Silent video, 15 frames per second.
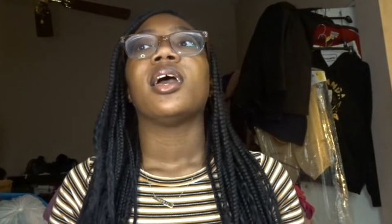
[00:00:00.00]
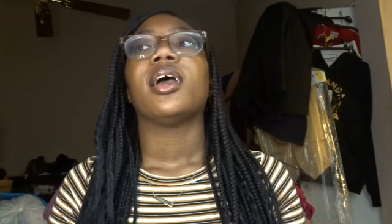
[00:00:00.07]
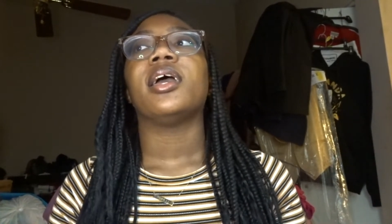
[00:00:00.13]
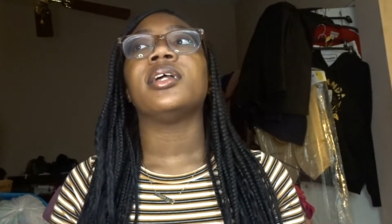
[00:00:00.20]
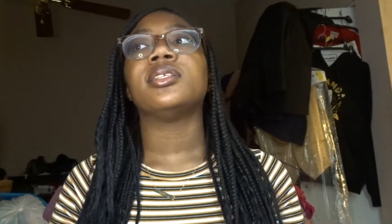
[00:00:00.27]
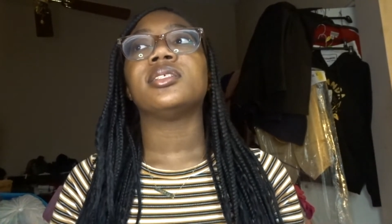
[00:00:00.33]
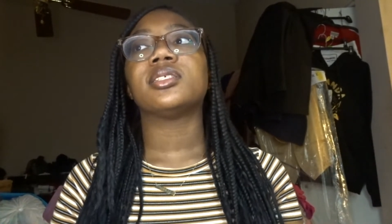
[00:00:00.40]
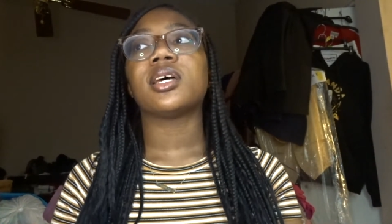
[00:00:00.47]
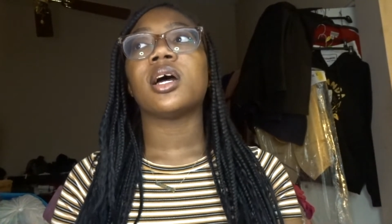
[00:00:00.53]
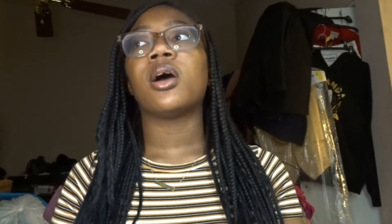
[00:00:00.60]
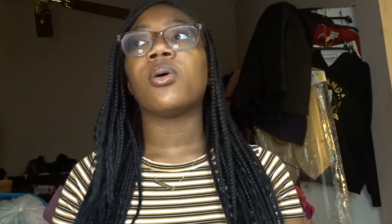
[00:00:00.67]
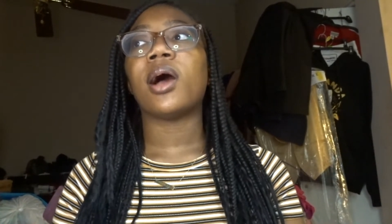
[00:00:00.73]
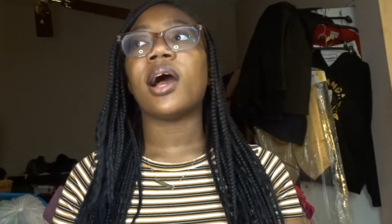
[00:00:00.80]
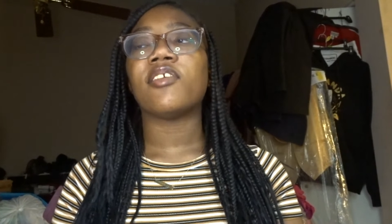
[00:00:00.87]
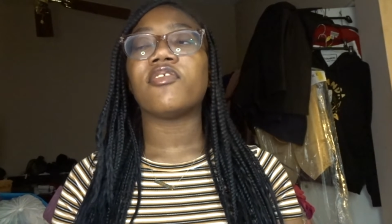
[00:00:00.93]
And so
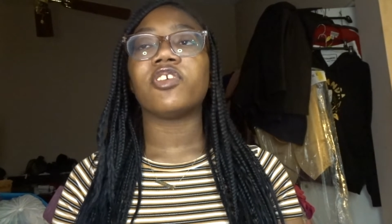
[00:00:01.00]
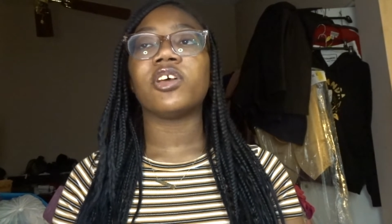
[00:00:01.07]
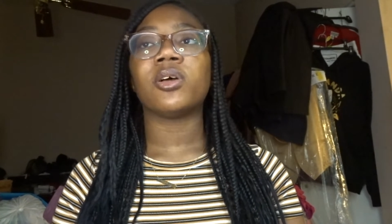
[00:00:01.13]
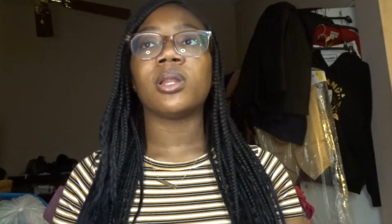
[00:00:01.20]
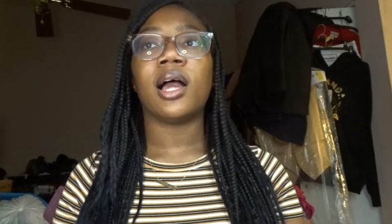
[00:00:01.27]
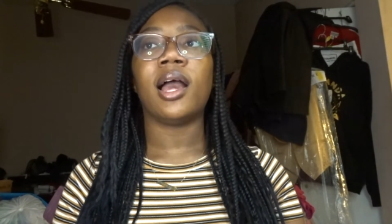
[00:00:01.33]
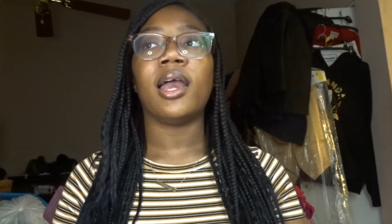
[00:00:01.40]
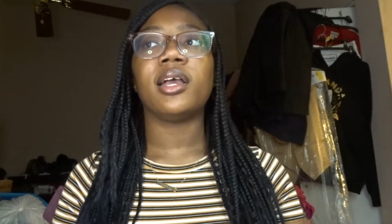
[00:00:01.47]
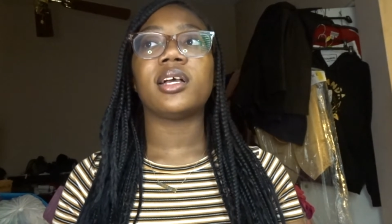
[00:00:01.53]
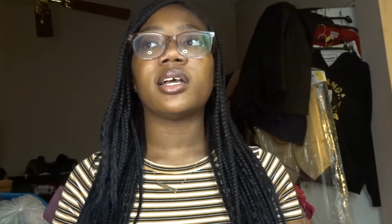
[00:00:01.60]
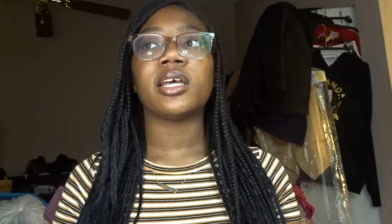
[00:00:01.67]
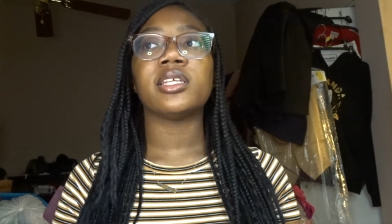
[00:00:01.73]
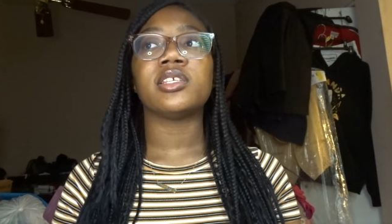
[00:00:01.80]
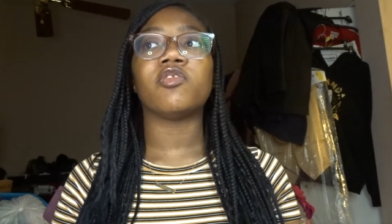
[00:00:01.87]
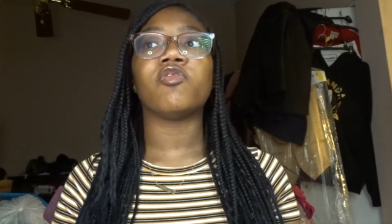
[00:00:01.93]
I feel like
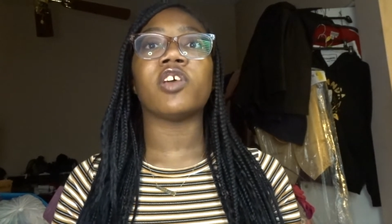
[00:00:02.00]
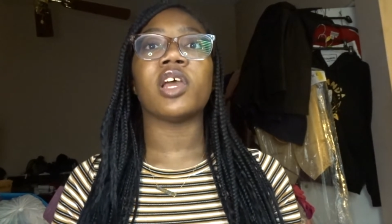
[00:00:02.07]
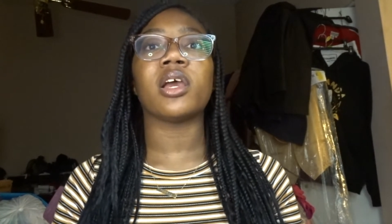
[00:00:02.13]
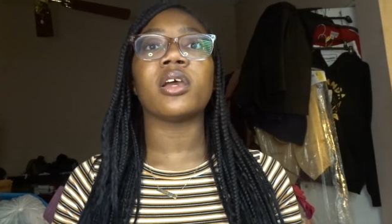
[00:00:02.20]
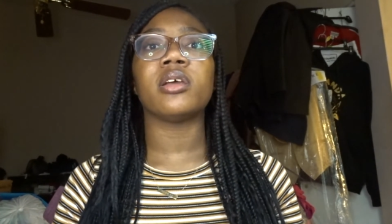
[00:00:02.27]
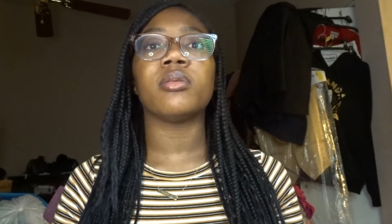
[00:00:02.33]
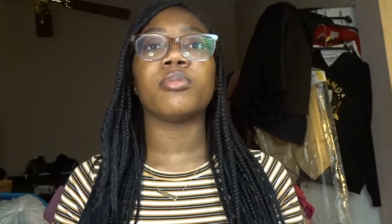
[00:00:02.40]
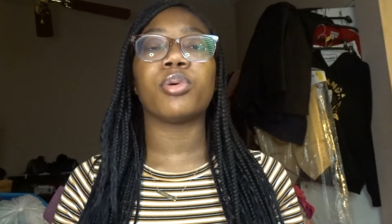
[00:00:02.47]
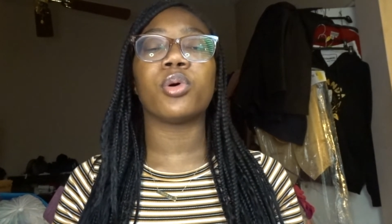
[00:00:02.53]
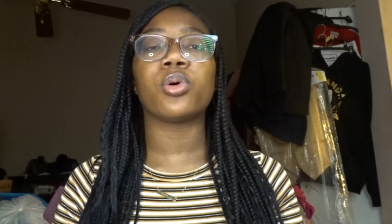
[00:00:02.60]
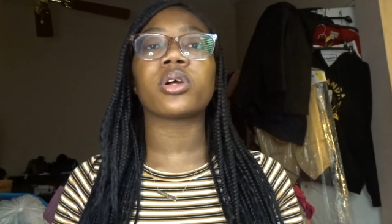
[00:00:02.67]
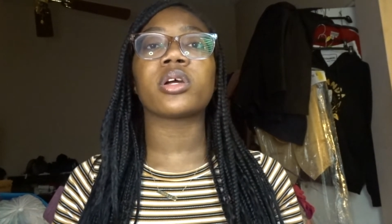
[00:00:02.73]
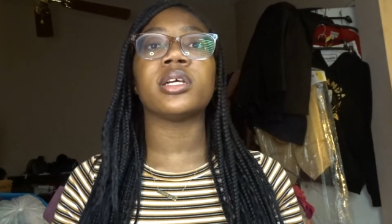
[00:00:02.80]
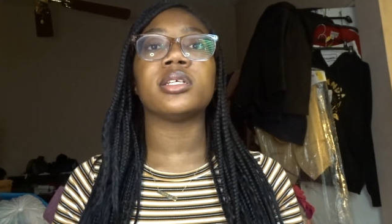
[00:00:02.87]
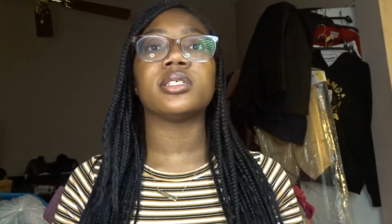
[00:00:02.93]
it's very
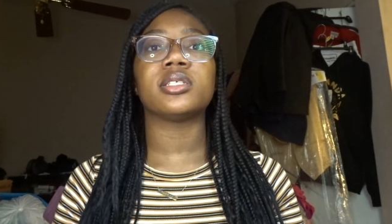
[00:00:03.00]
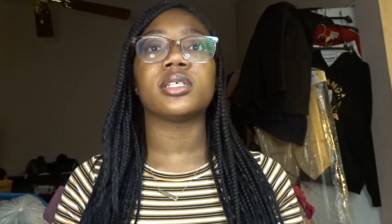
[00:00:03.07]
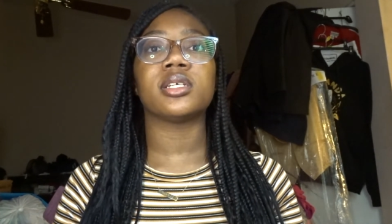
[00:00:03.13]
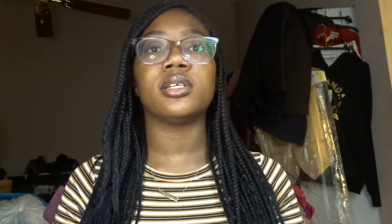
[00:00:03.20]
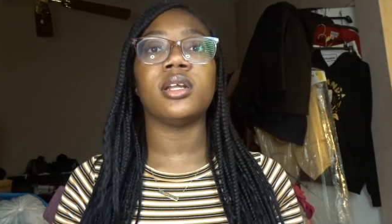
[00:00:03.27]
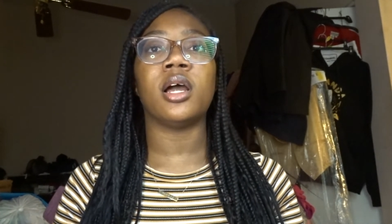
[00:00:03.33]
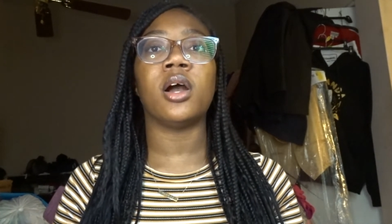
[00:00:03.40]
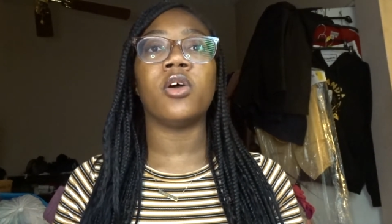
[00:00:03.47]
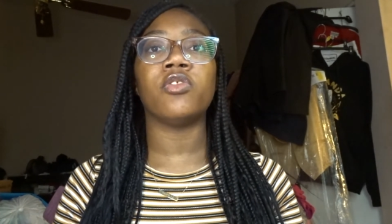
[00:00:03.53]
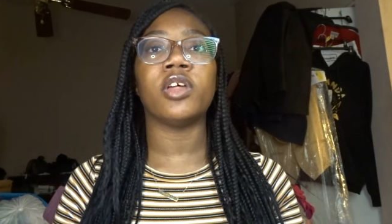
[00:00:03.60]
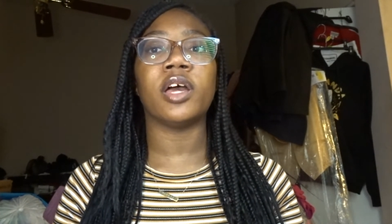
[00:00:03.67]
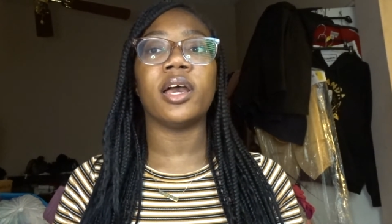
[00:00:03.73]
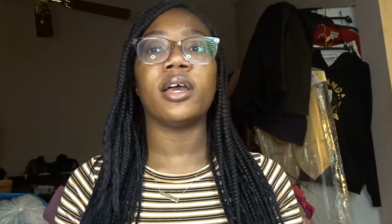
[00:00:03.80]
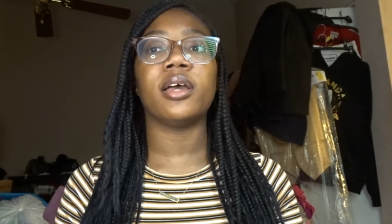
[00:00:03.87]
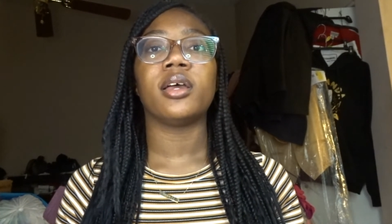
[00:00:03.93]
important to know
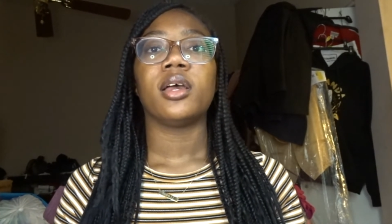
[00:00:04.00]
that